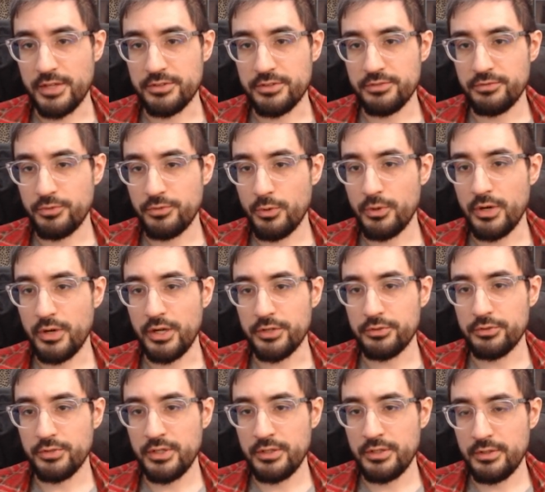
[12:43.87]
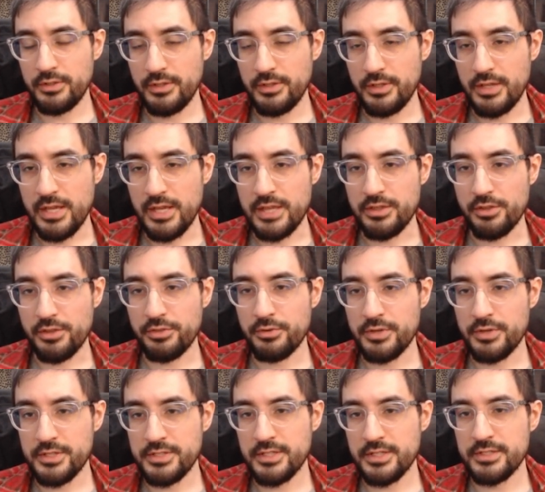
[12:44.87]
400. And the
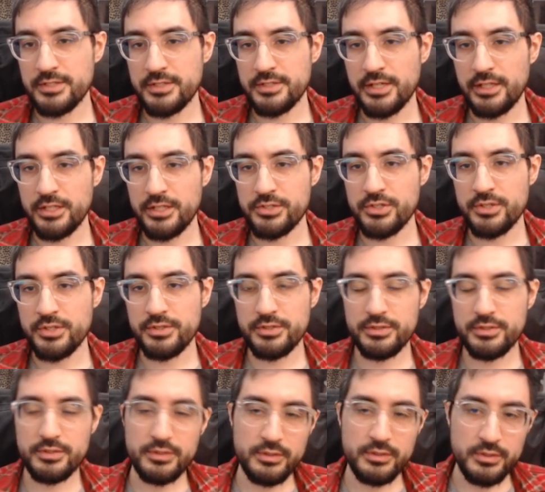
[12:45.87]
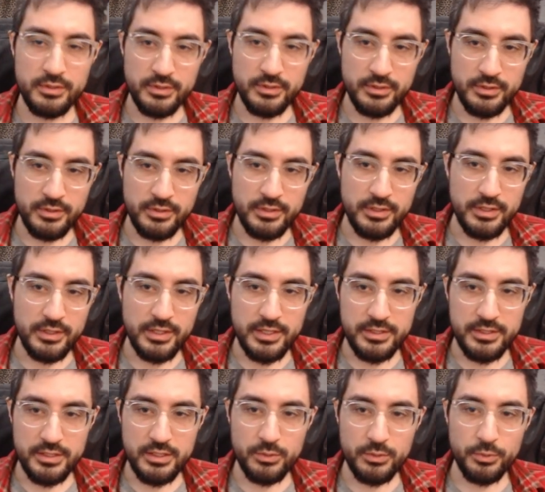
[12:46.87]
36 intelligence
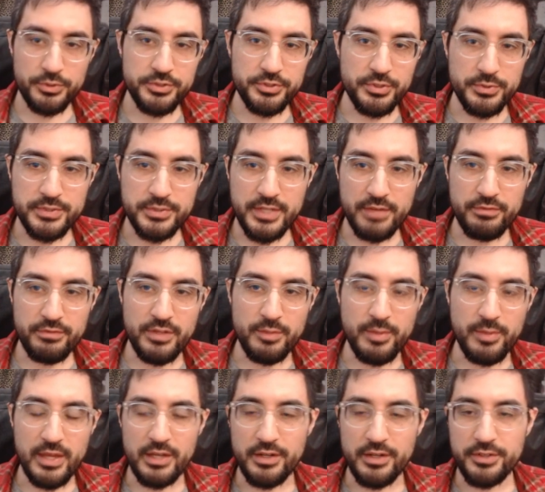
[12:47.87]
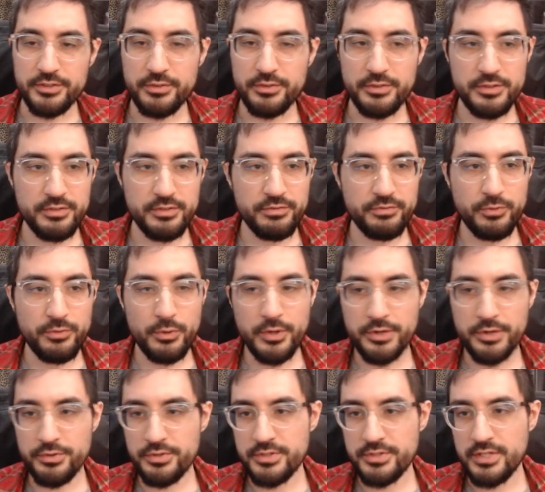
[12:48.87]
is equal to 70 mana. So this is
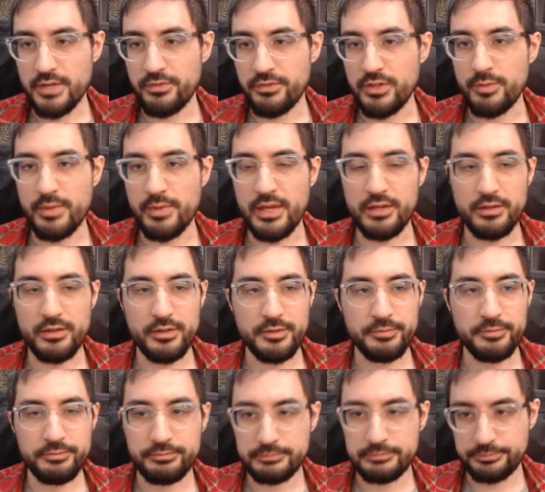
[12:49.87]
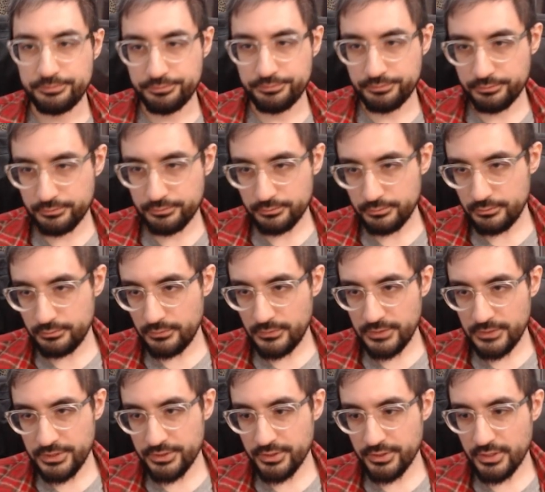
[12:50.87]
470 mana.
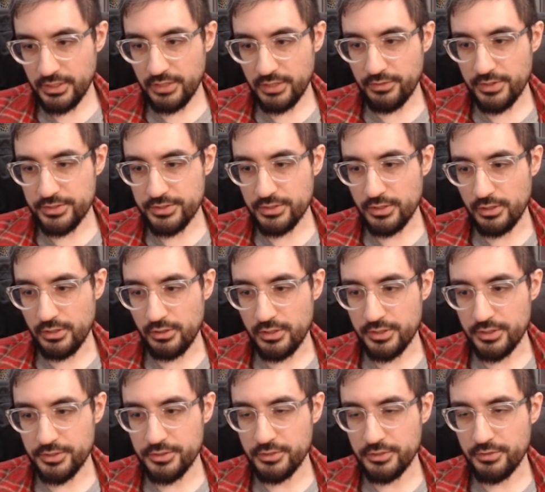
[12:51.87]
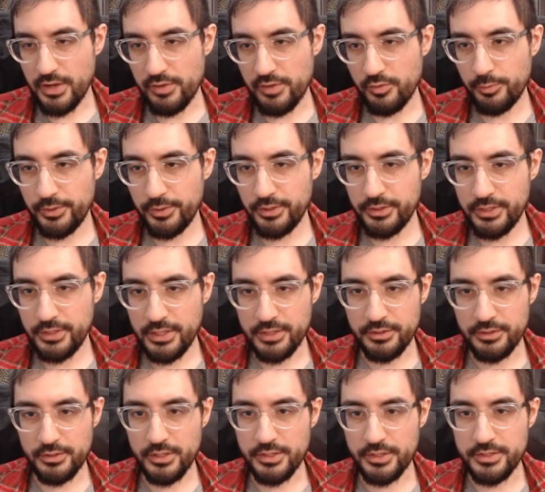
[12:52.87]
It's going to give us a lot of survivability and
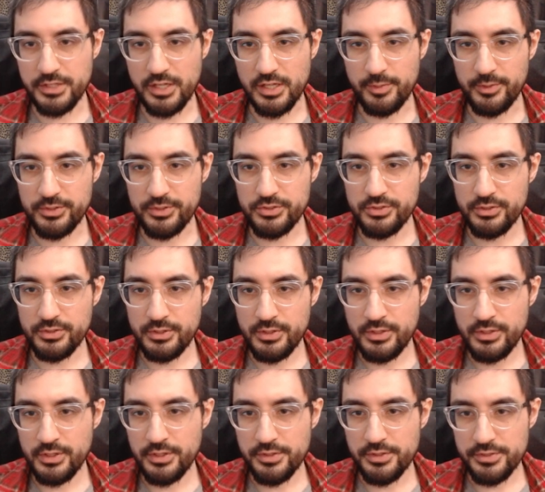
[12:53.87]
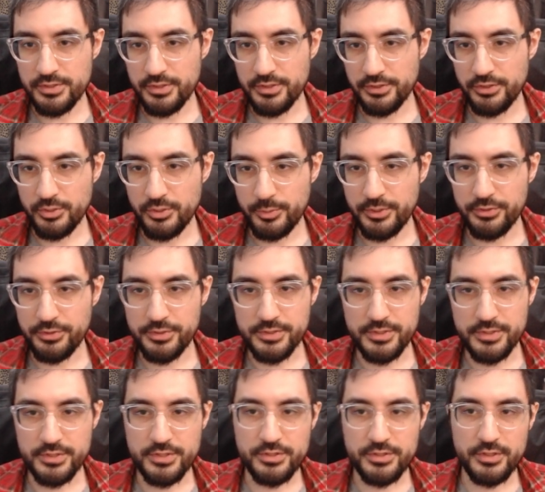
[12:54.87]
a lot of damage. There's a little bit of
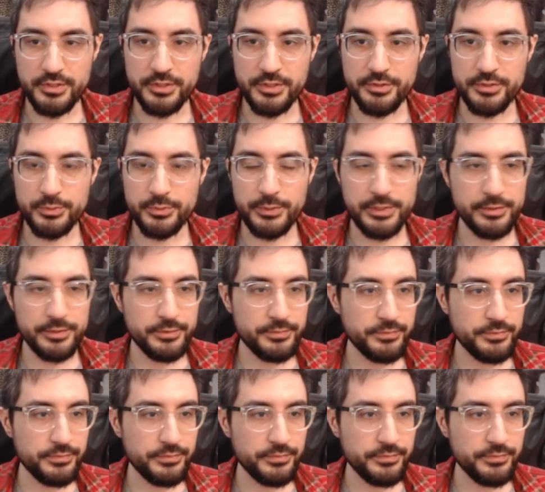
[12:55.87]
resistance on here as well.